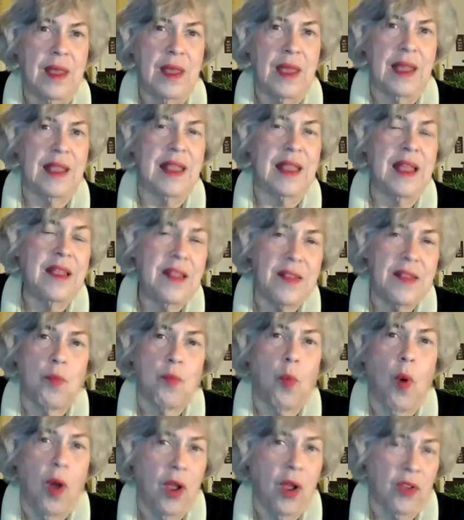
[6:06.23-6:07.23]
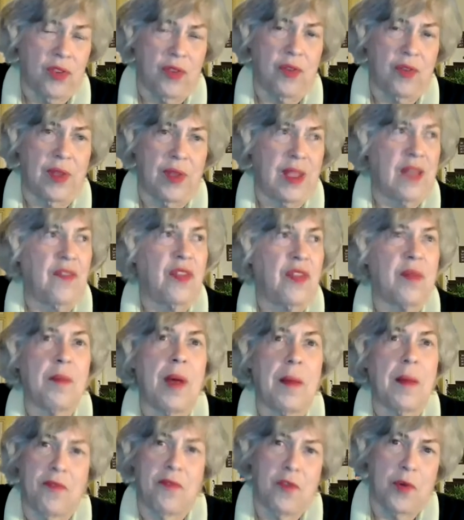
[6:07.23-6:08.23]
He didn't want to give them
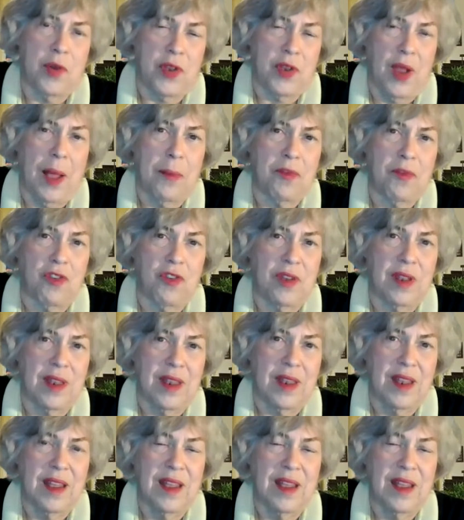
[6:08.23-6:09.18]
up for adoption.